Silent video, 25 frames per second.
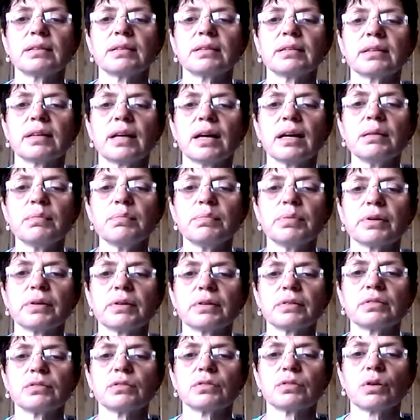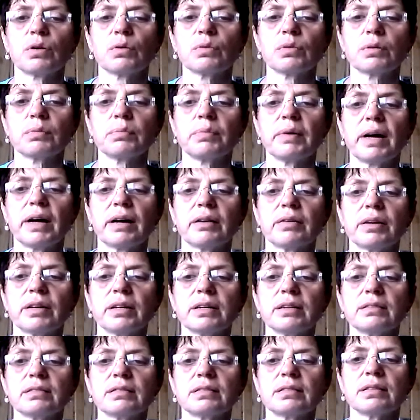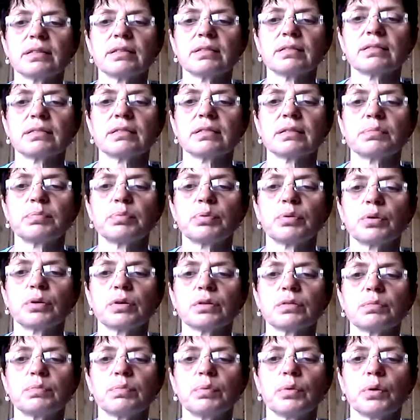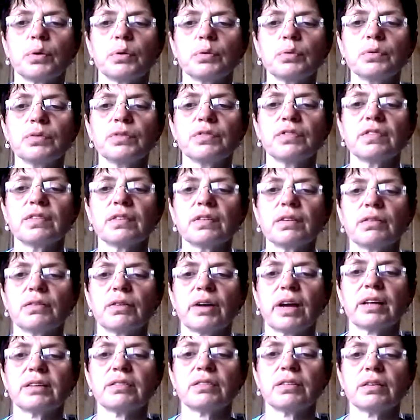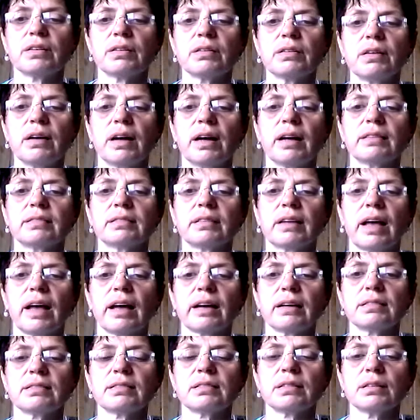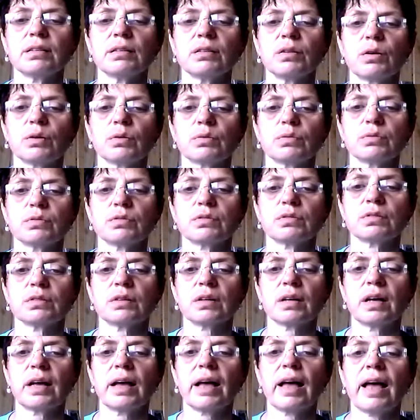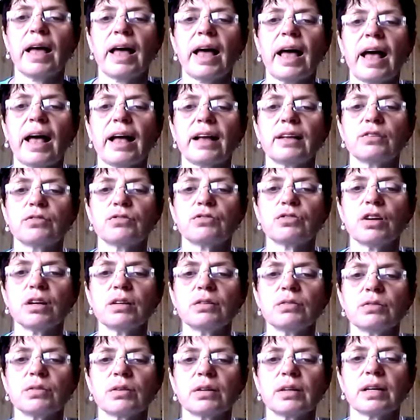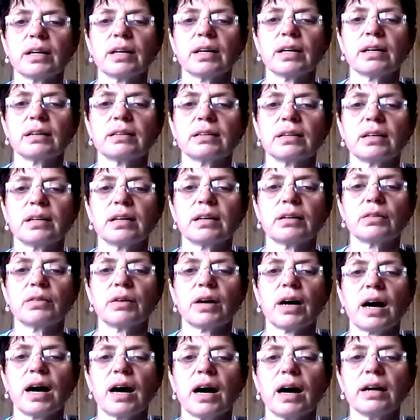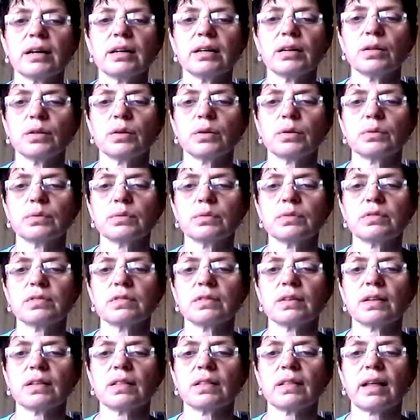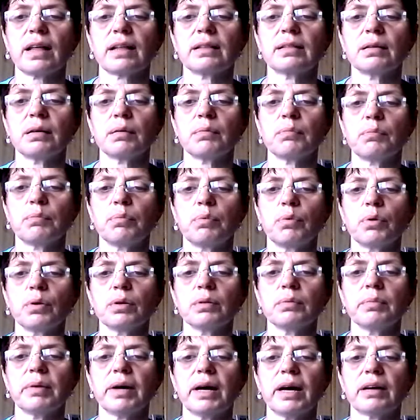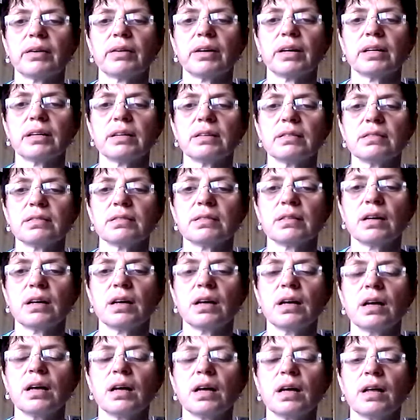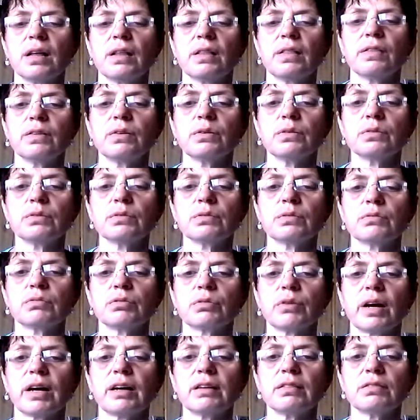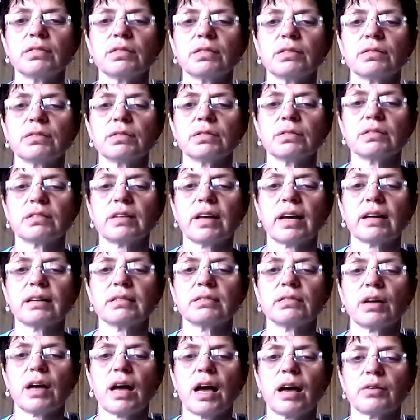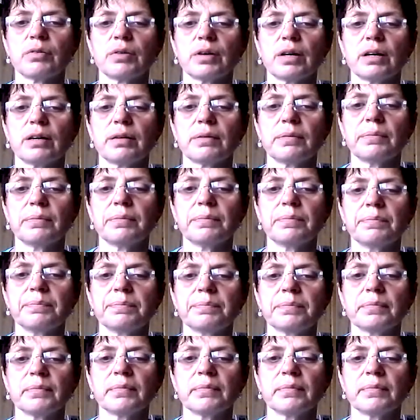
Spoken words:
but tapered roller bearings support both radial and axial loads, and generally can carry higher loads than ball bearings due to greater contact area.